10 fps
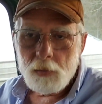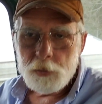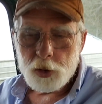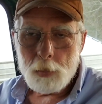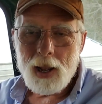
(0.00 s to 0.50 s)

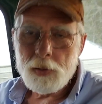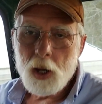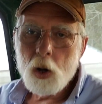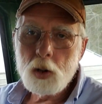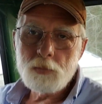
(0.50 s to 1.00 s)
So about
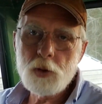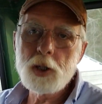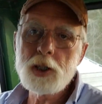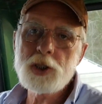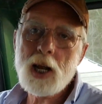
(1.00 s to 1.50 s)
the only
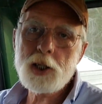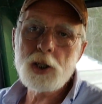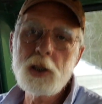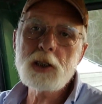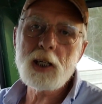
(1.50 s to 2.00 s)
footage I
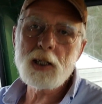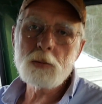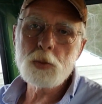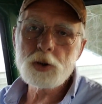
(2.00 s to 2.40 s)
could get